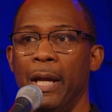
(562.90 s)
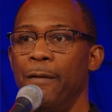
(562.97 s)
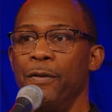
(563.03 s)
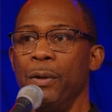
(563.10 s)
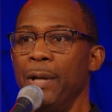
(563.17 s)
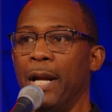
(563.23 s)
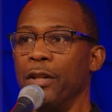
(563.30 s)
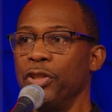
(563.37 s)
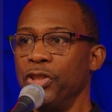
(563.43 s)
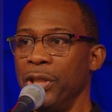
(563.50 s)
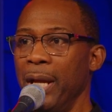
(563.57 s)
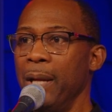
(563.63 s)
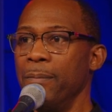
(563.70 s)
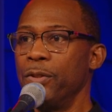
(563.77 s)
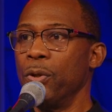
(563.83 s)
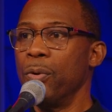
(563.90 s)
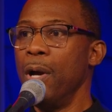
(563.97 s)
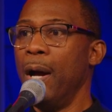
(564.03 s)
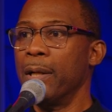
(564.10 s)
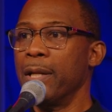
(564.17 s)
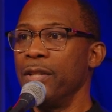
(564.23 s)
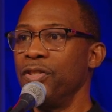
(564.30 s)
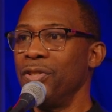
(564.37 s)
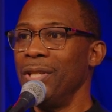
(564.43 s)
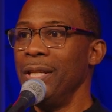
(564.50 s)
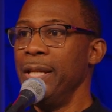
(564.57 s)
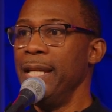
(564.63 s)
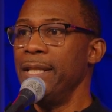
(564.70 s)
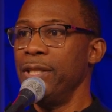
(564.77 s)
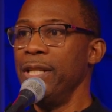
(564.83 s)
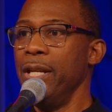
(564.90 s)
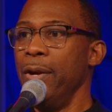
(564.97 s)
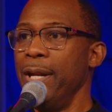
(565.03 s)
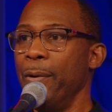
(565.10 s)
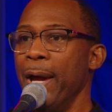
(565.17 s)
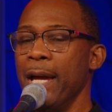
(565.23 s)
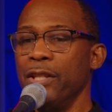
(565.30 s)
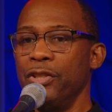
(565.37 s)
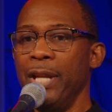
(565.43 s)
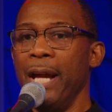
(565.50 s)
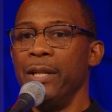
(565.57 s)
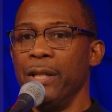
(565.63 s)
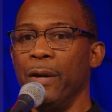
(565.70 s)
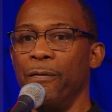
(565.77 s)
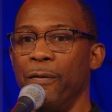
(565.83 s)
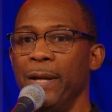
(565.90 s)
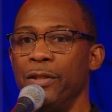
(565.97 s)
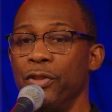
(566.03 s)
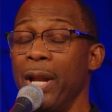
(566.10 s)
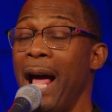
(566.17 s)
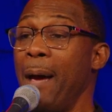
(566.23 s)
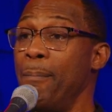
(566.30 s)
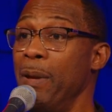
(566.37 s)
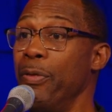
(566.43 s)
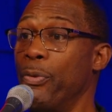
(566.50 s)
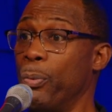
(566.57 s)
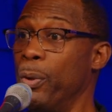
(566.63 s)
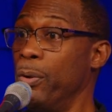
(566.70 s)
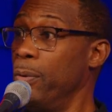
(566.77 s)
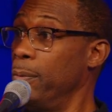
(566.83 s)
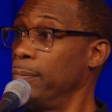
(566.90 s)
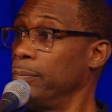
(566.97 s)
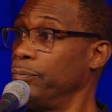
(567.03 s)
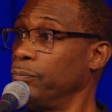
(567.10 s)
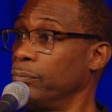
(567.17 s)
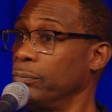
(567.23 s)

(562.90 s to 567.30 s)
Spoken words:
If you're not ashamed, so God could see, he see you anyway. Stand to your feet, said, I've been through.